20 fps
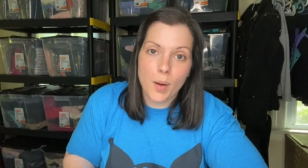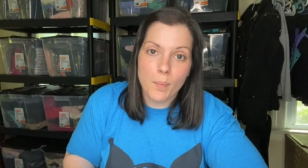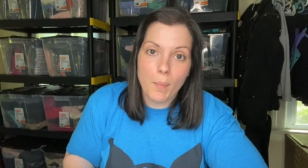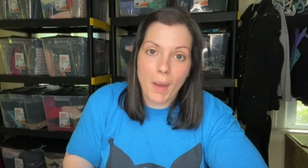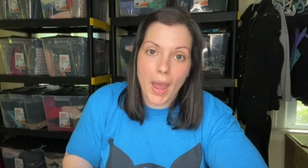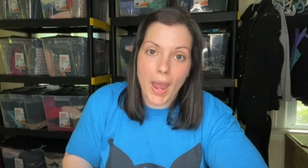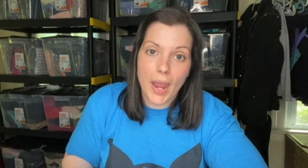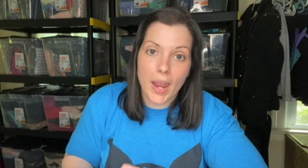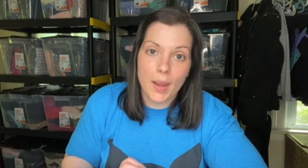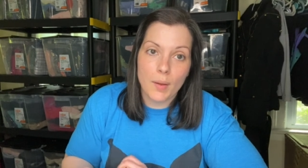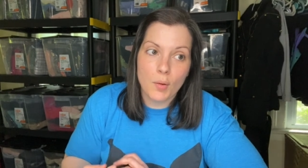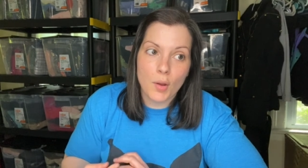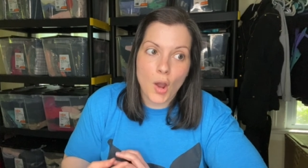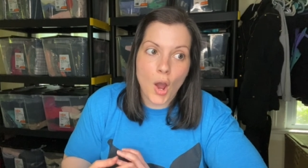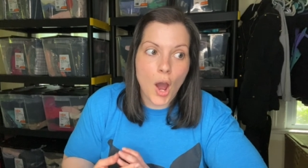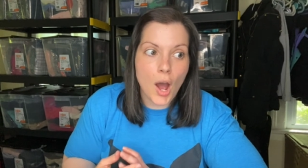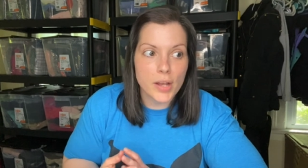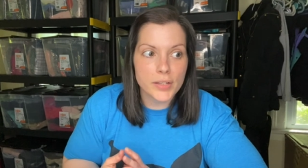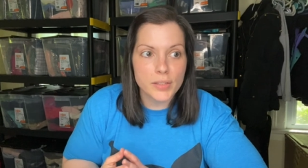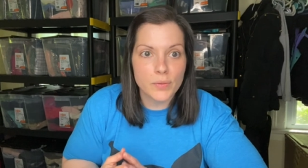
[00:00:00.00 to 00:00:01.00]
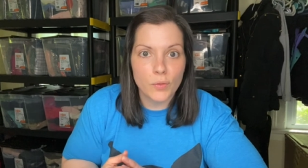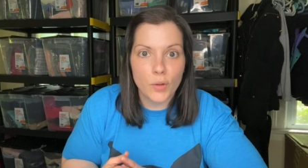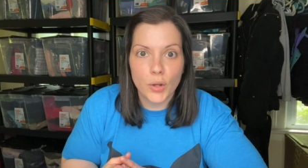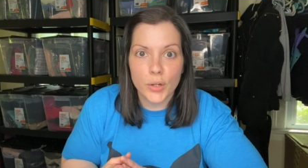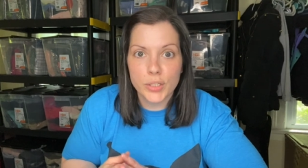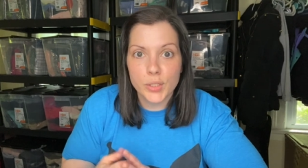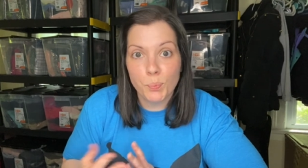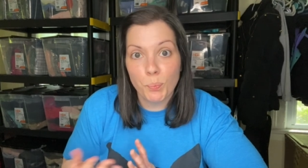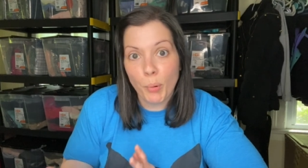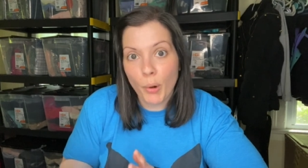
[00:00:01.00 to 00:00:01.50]
my cost of
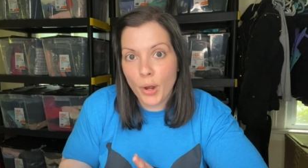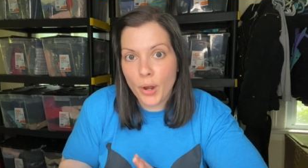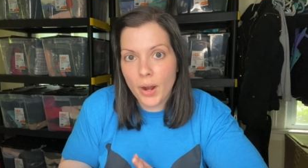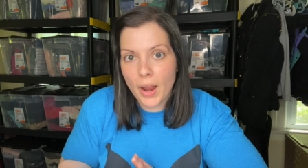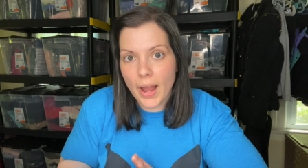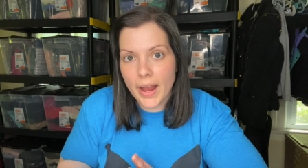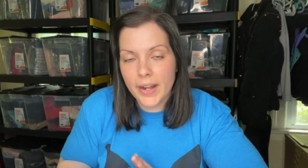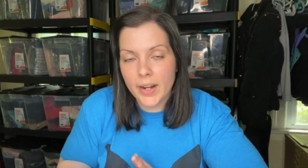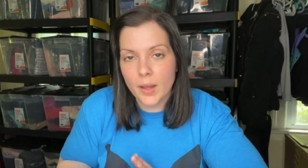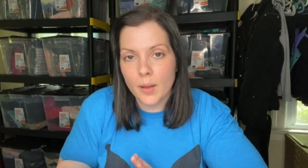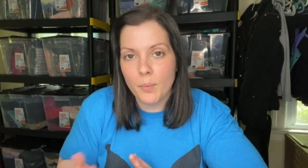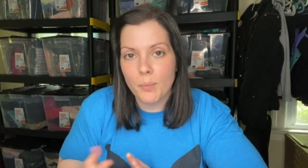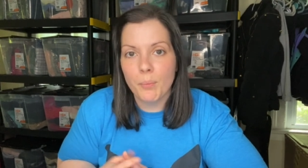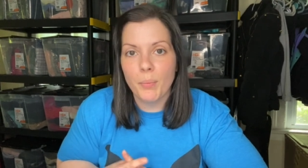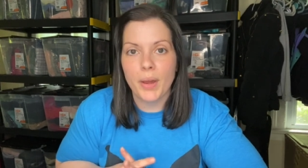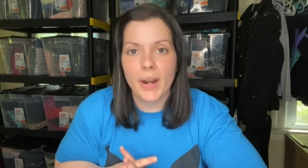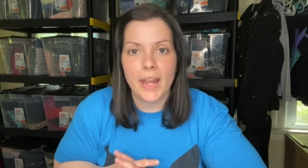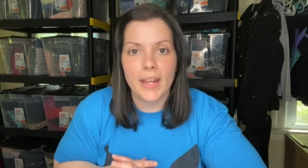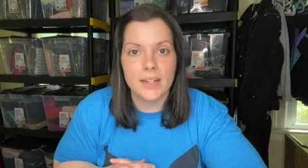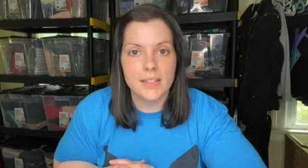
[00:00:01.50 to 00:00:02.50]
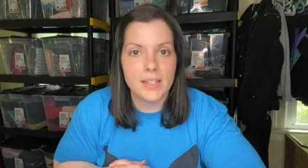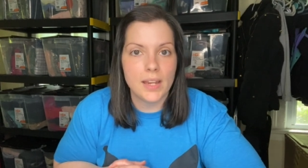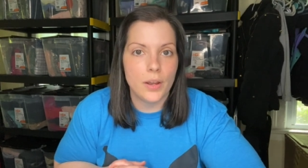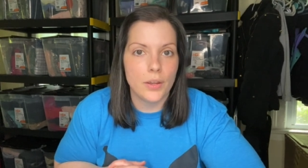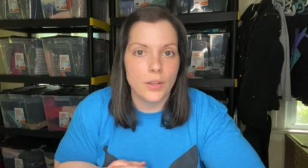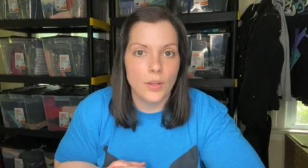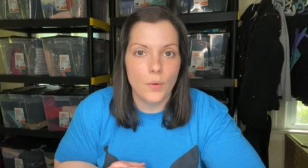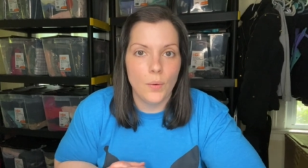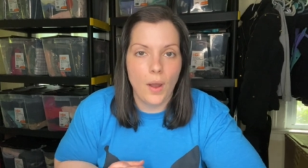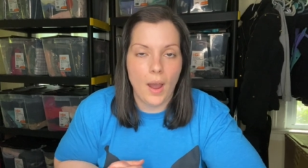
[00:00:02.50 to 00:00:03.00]
goods per item, but I can tell
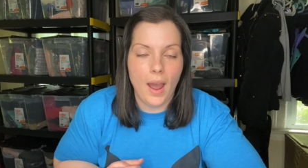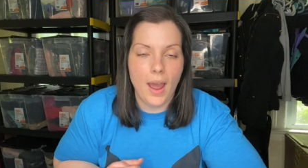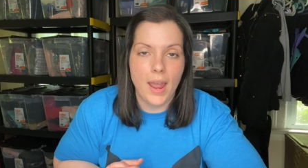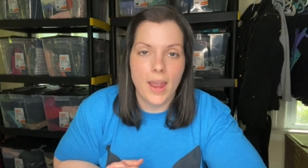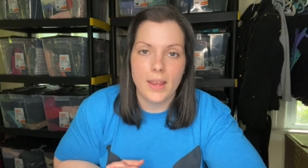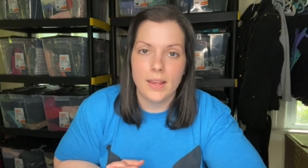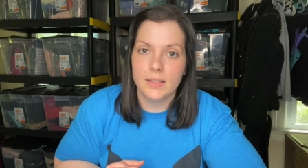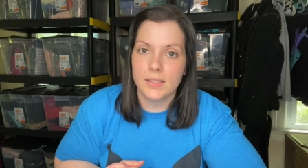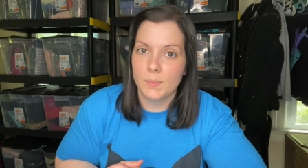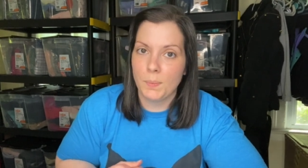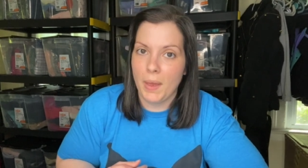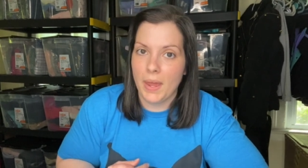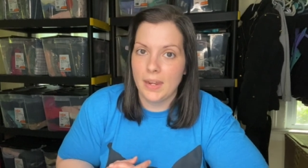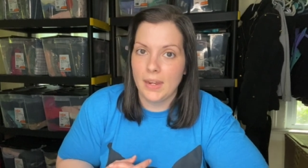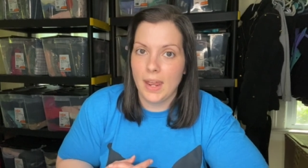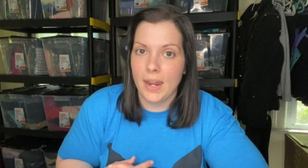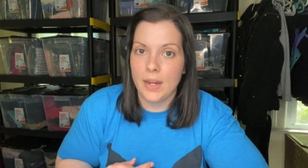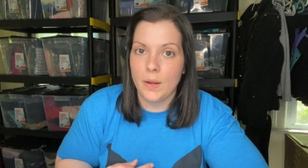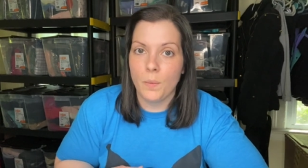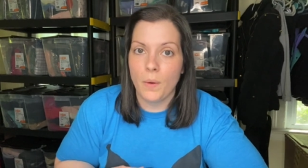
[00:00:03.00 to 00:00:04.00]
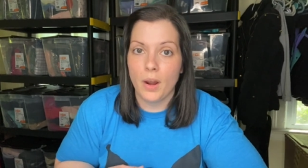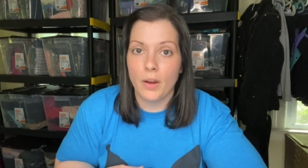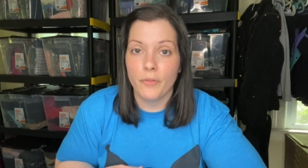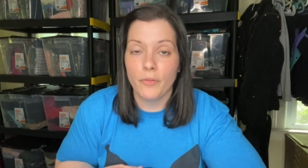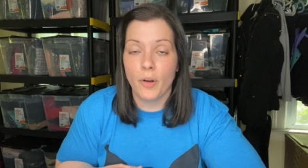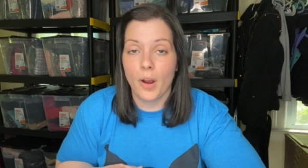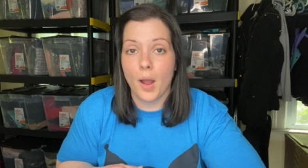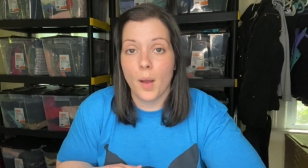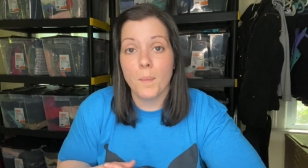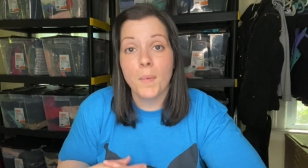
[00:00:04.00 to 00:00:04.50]
you I spend anywhere
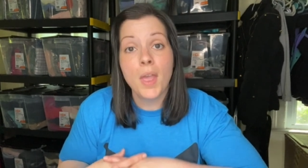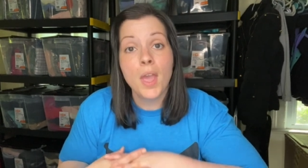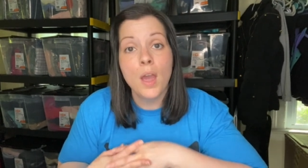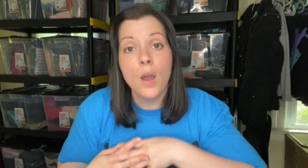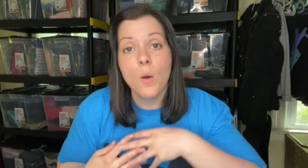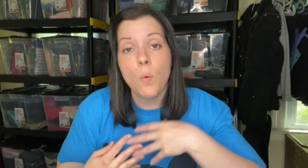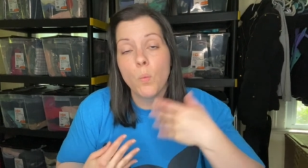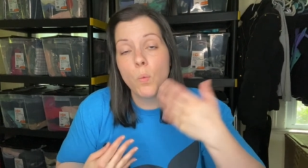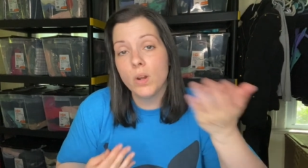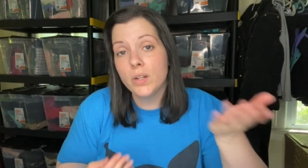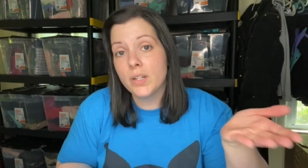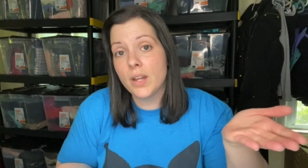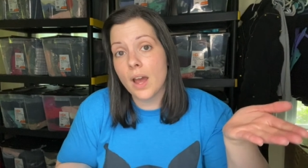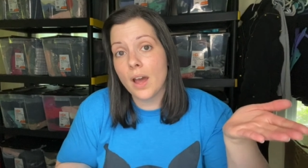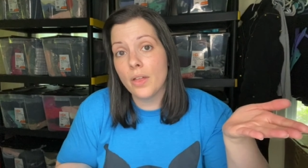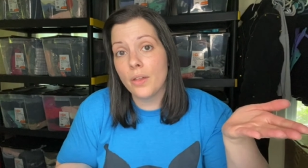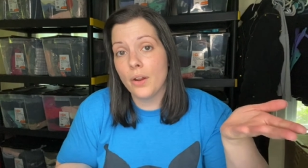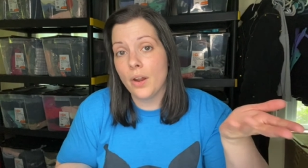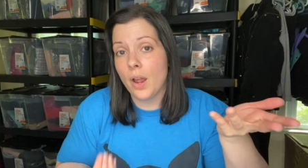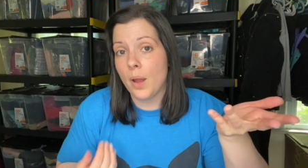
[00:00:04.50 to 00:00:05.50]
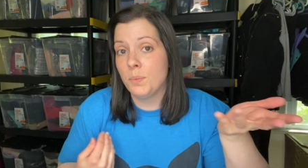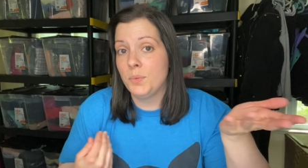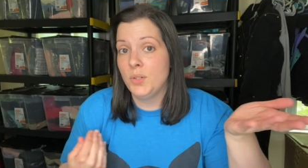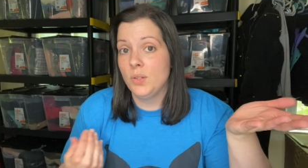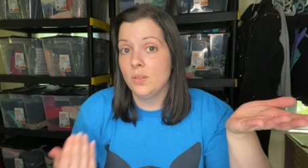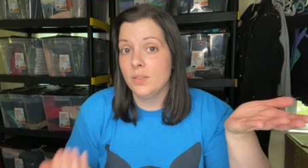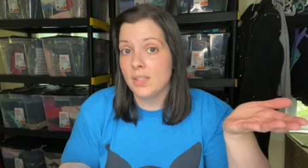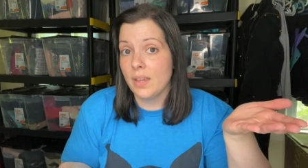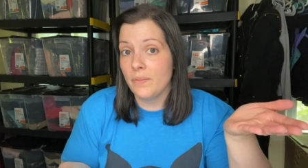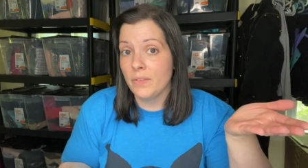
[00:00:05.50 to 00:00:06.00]
from $1 up
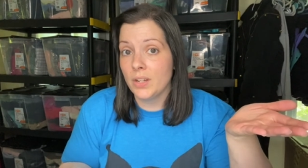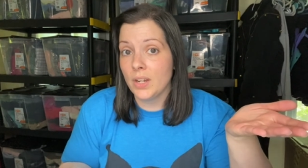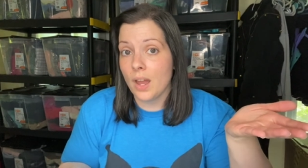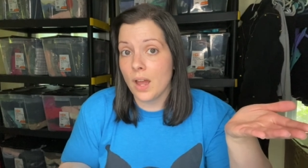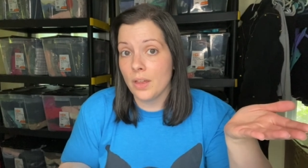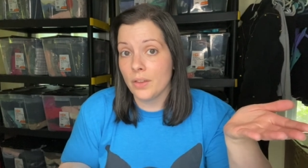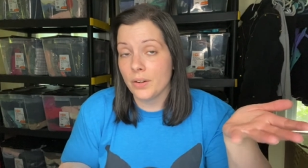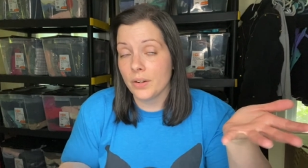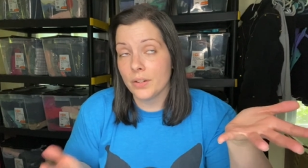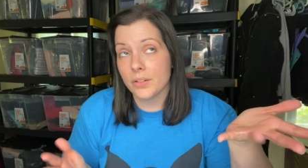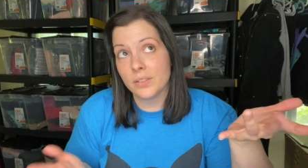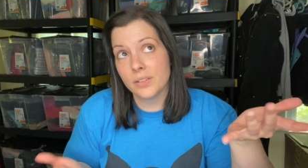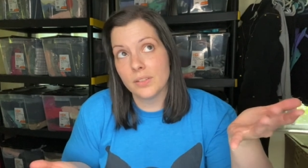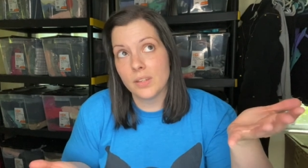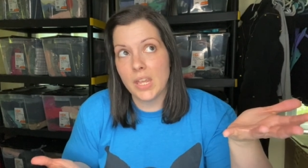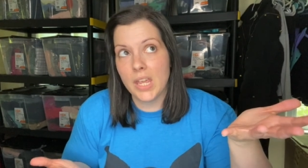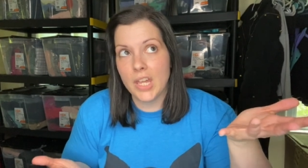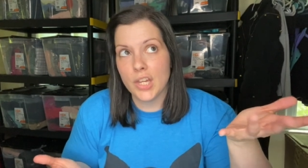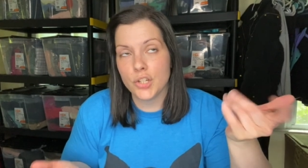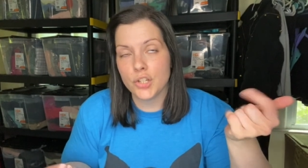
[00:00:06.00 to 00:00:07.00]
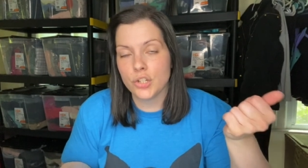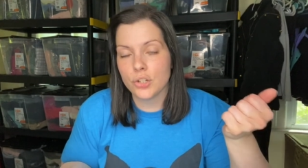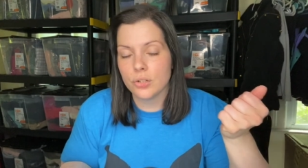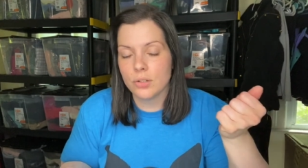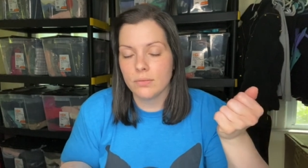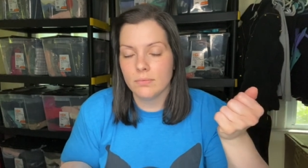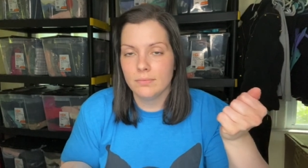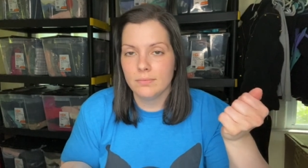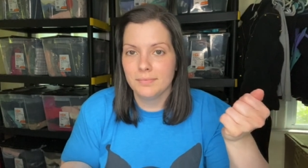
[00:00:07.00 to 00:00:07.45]
to $7-ish.